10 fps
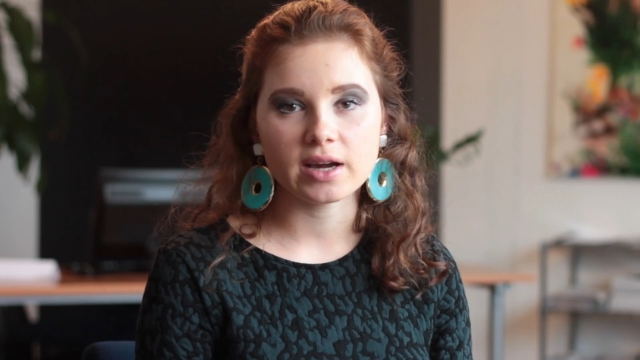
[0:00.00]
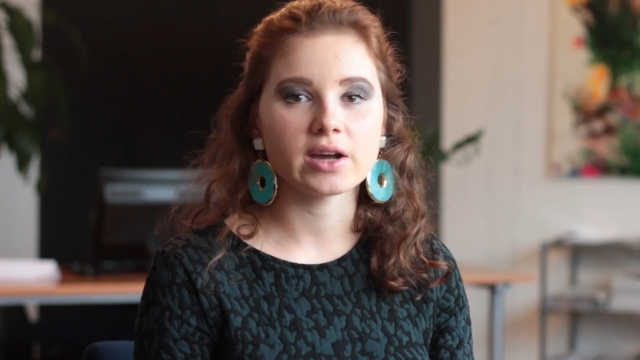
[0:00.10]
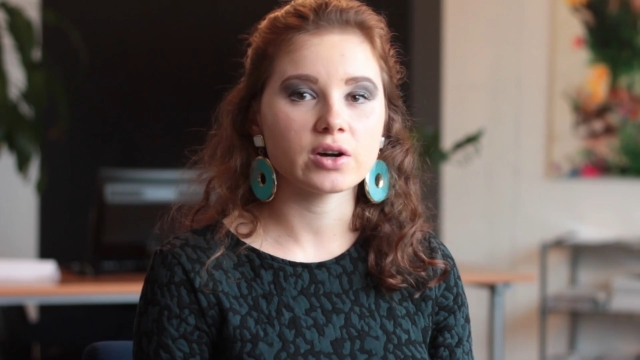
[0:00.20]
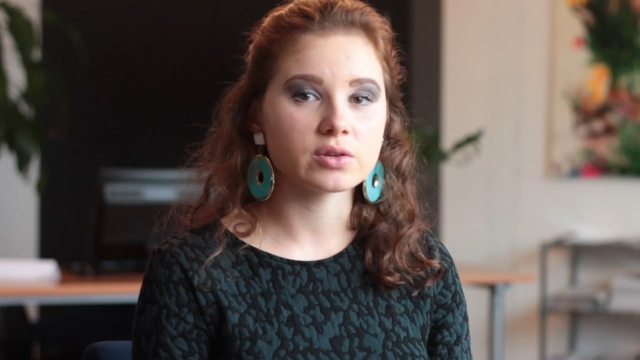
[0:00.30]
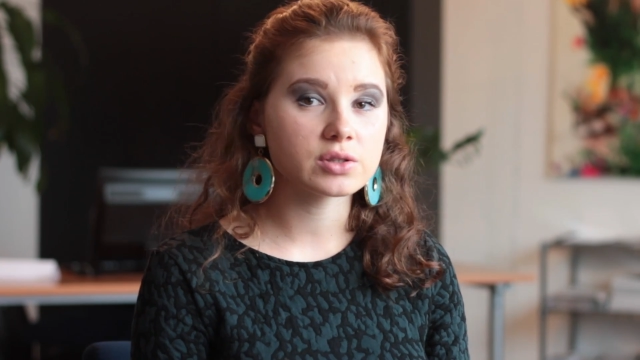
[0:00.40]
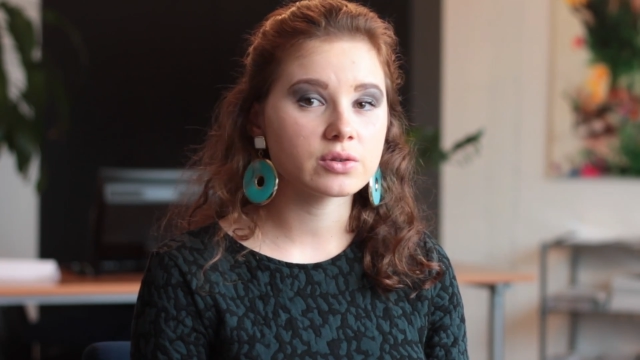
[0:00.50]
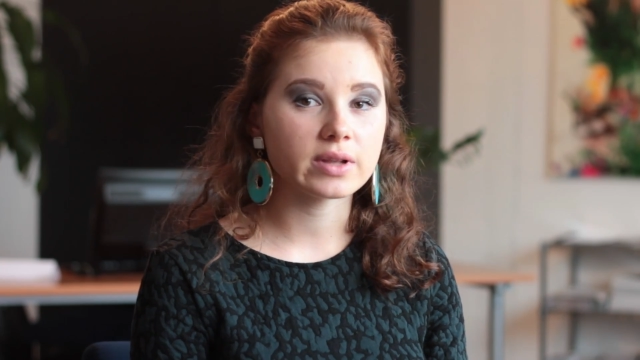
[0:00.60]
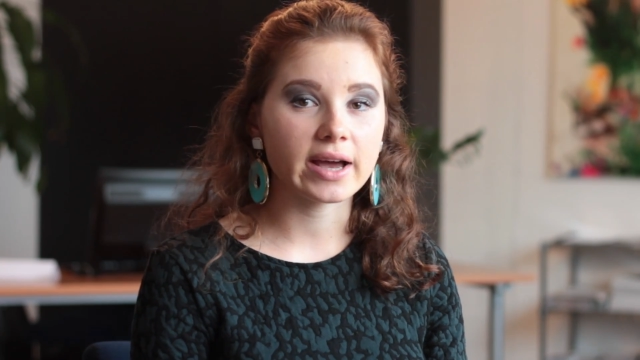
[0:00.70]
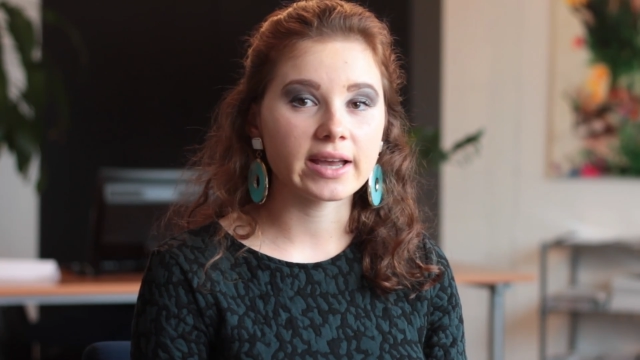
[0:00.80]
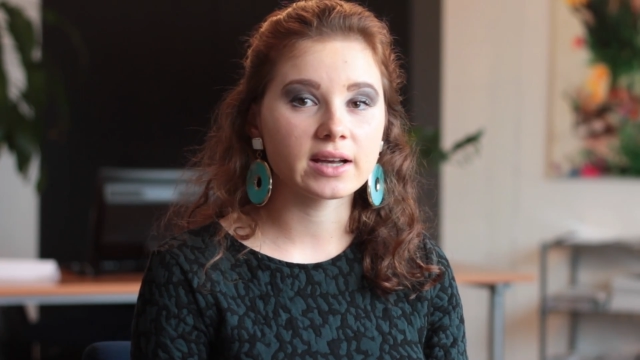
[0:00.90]
I also
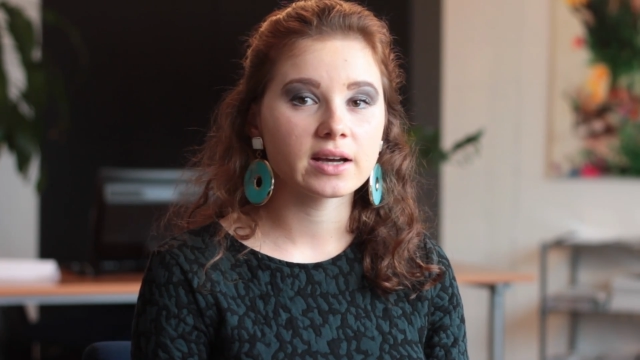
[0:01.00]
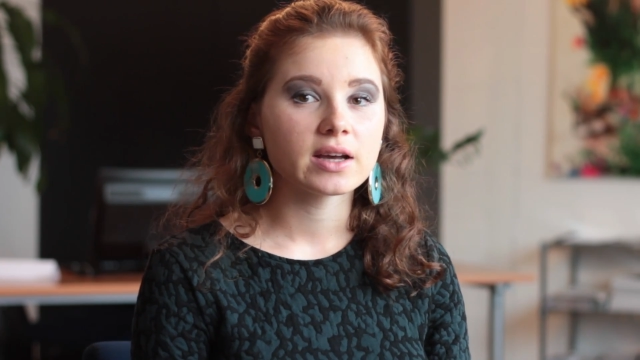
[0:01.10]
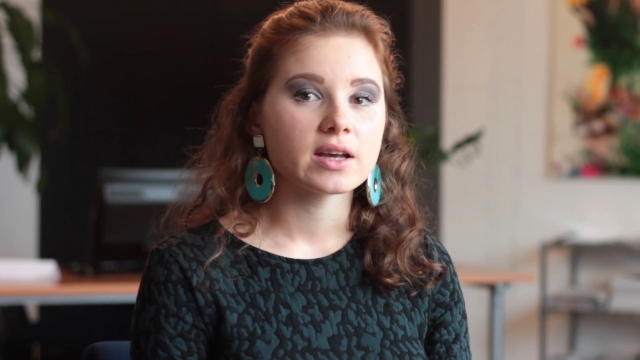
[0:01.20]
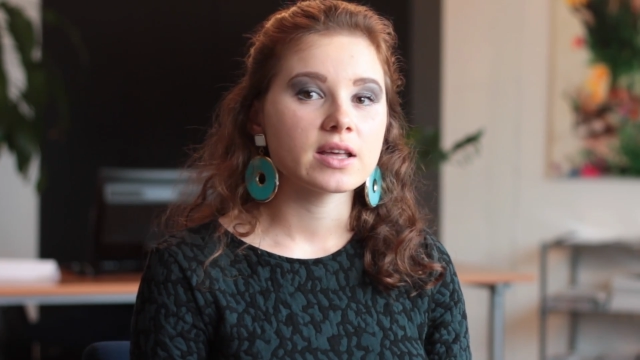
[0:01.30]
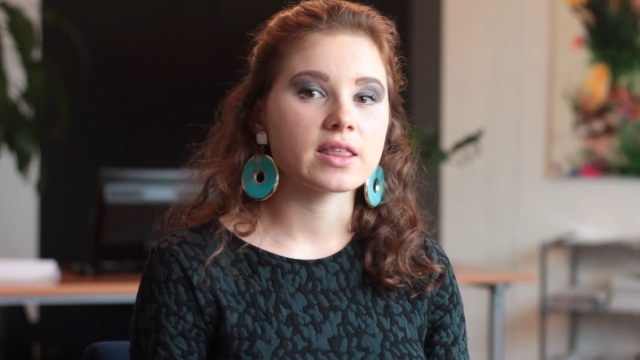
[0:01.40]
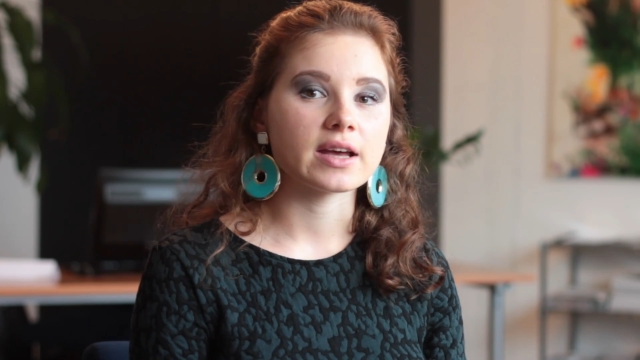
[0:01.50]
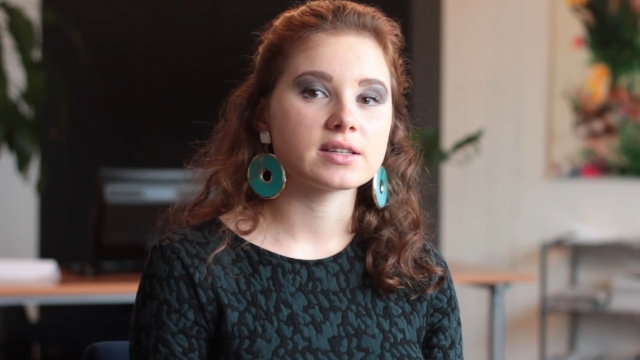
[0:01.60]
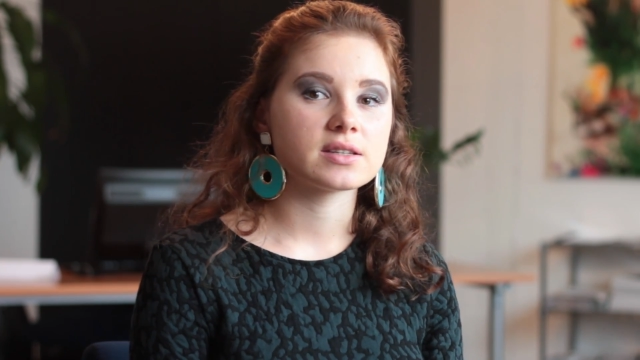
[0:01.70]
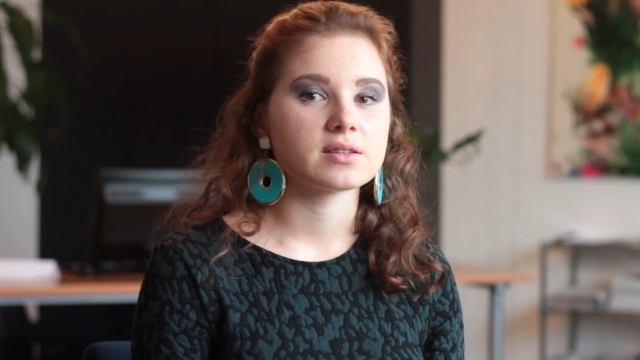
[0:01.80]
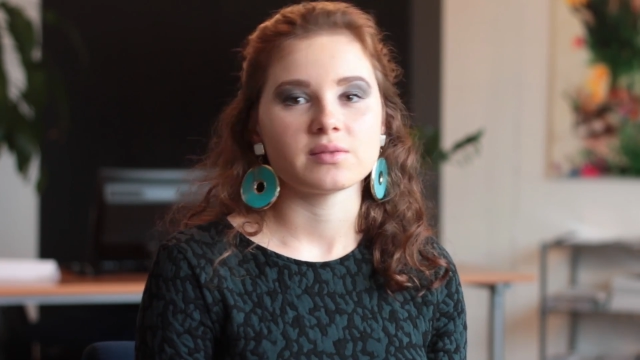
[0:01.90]
like
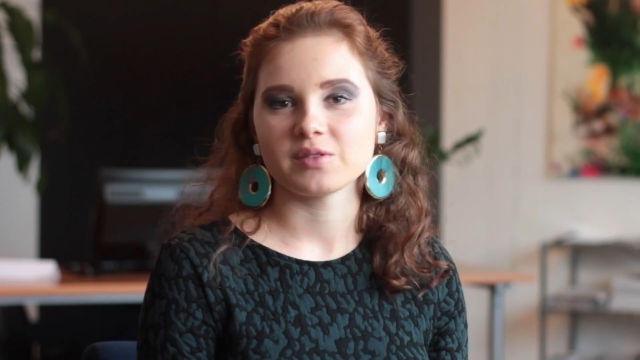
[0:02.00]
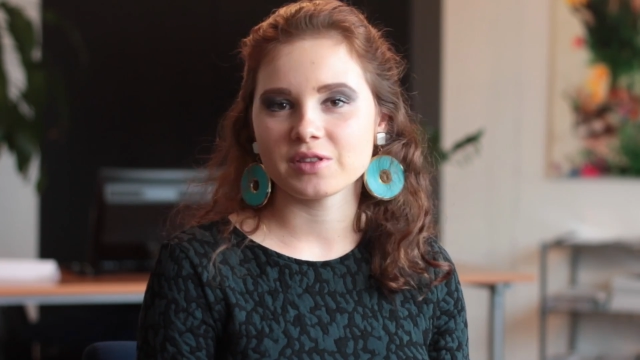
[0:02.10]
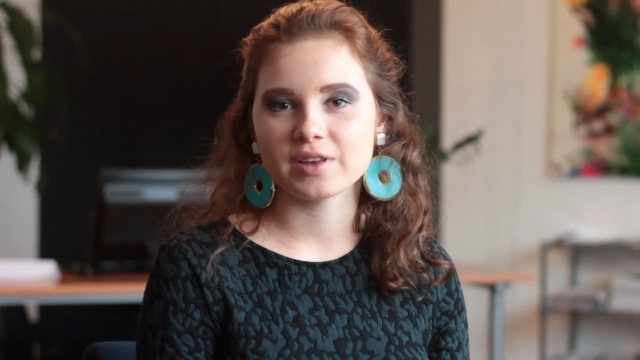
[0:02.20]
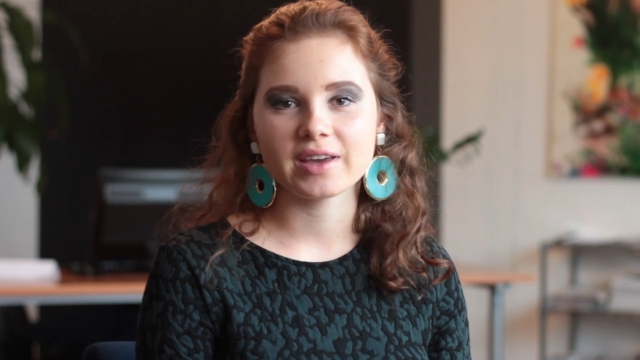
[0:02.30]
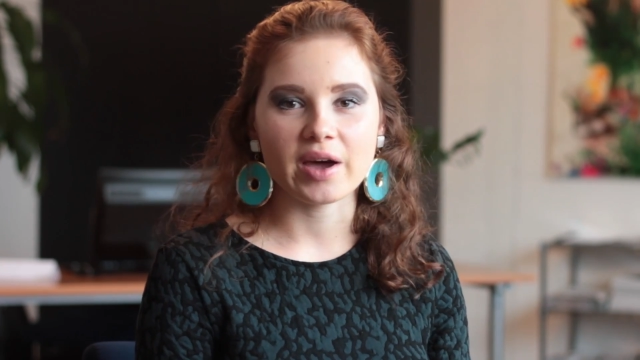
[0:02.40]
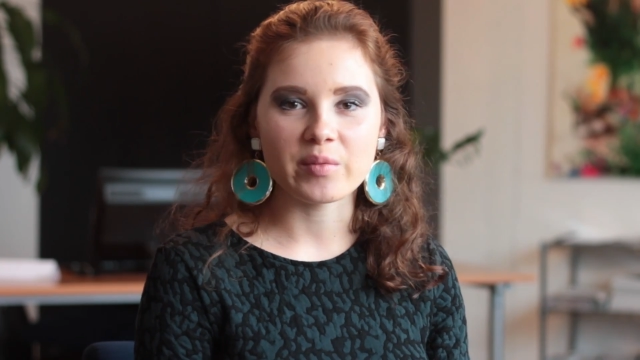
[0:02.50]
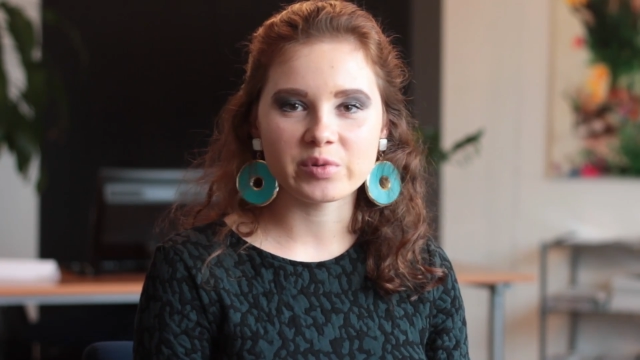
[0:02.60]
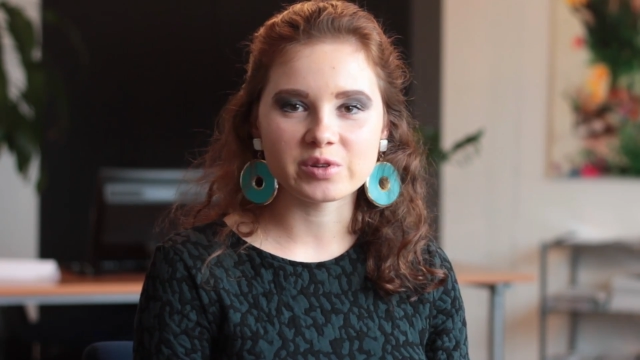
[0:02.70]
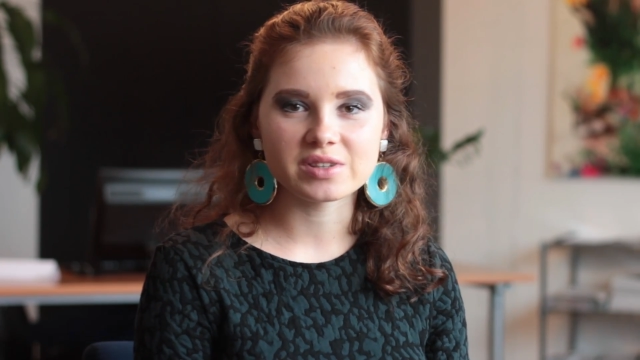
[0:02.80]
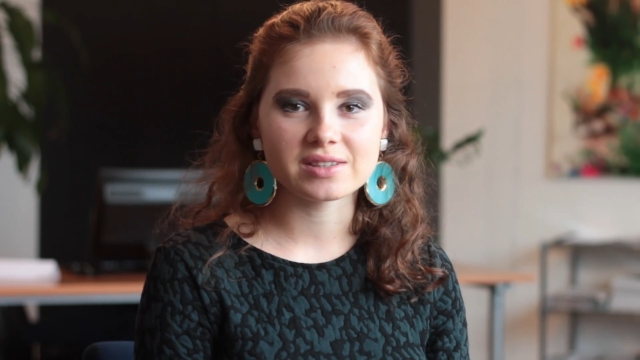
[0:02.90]
that the
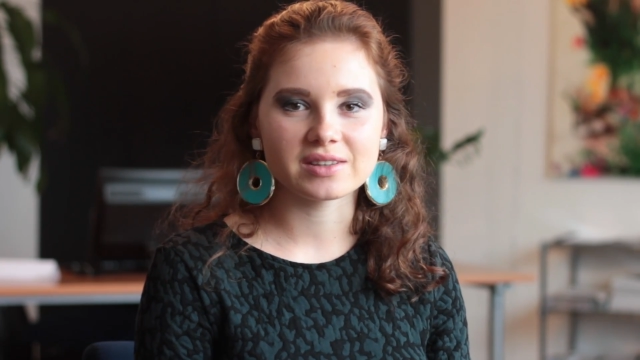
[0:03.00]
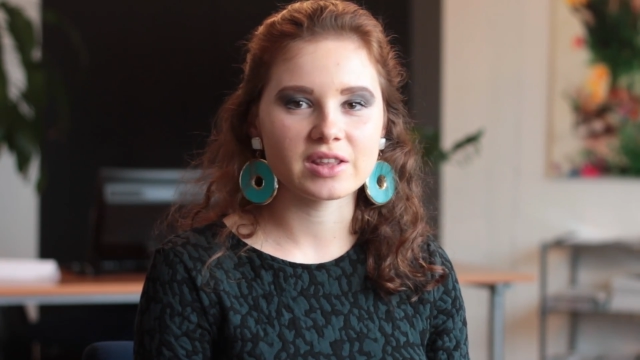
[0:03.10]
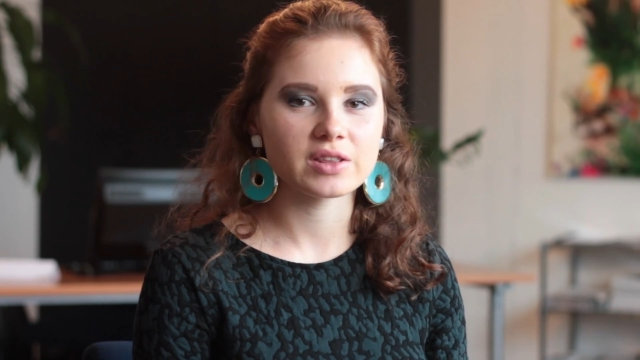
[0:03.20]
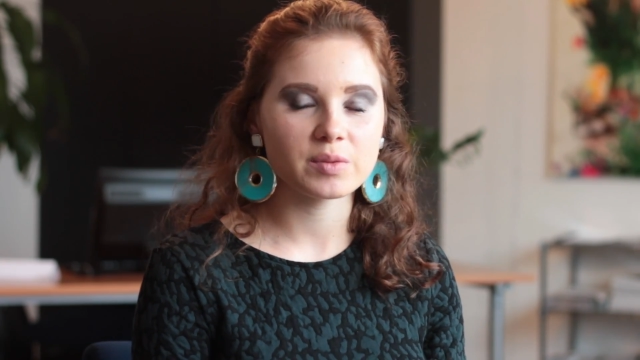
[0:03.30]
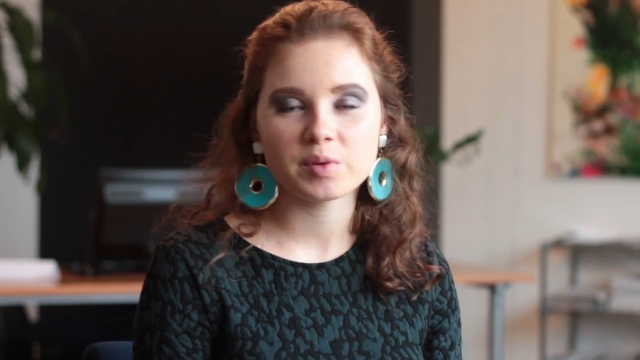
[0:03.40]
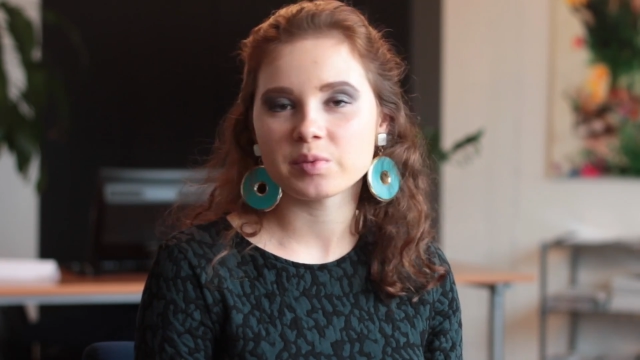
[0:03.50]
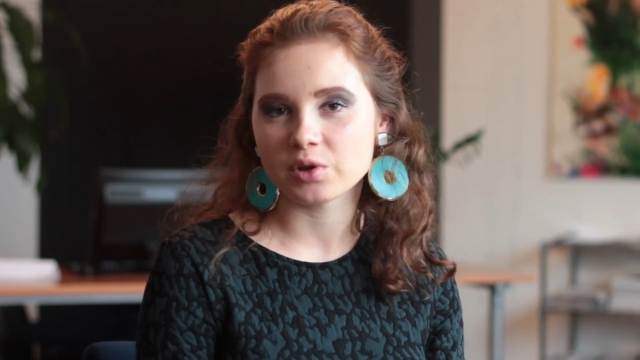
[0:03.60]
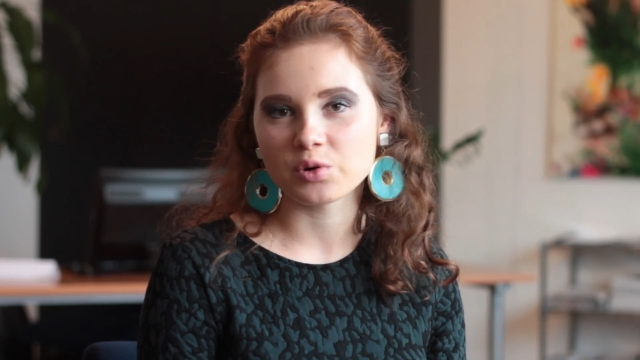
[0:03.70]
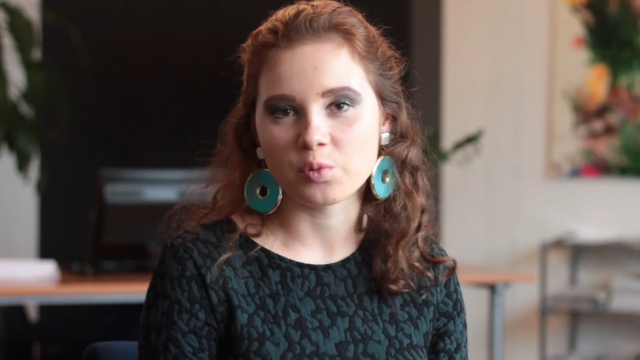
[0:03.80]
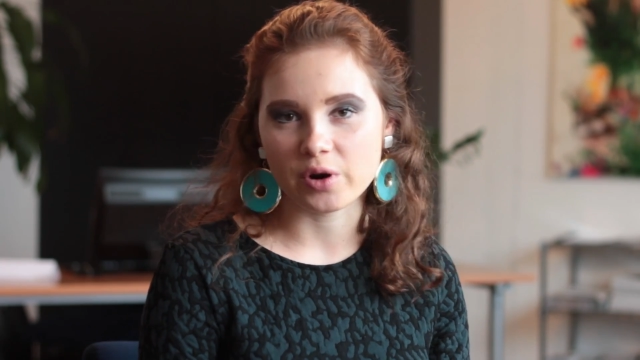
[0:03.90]
campus, the people
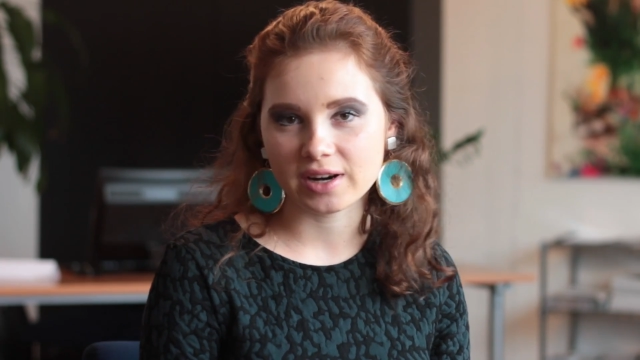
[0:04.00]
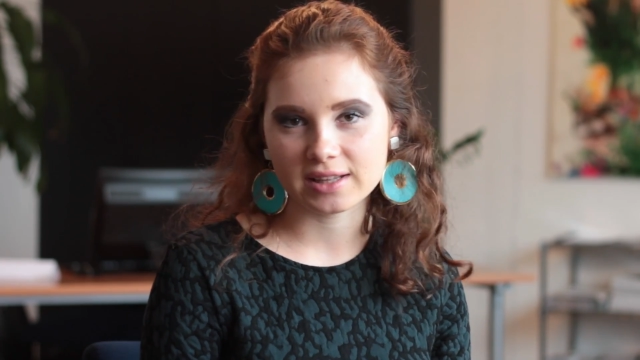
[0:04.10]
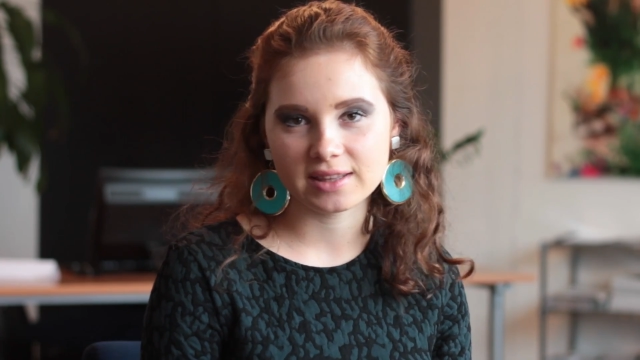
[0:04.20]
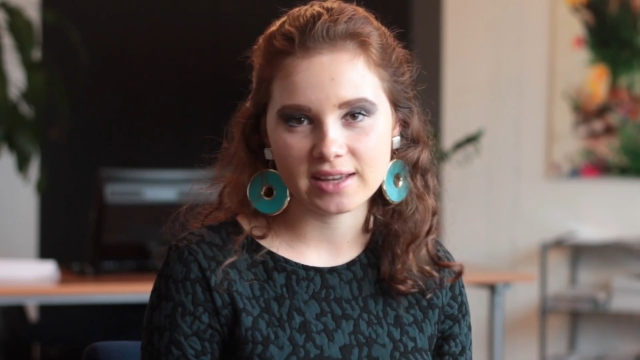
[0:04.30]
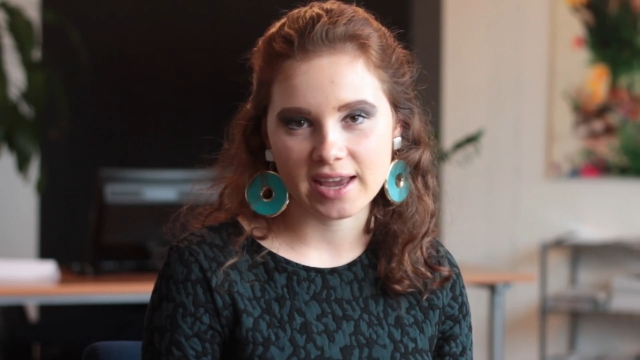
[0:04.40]
who work at the